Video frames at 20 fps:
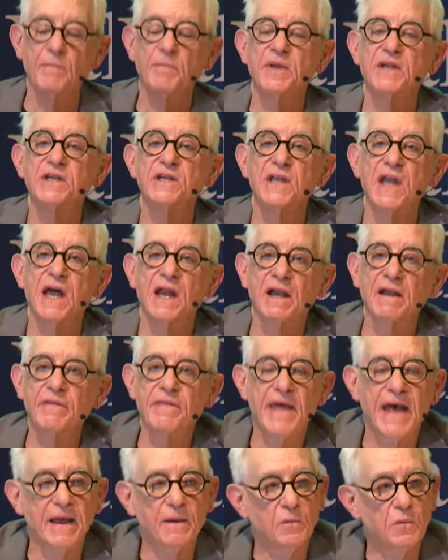But none of
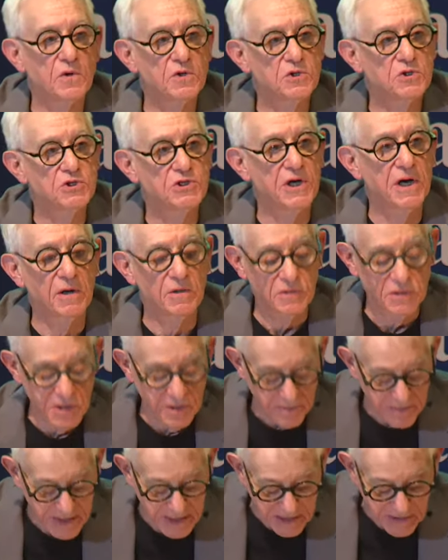that was shared
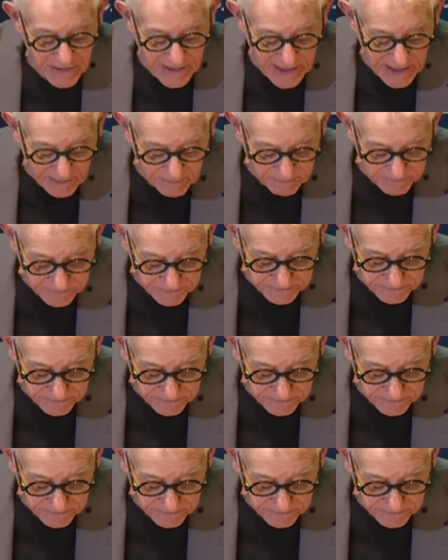to me then.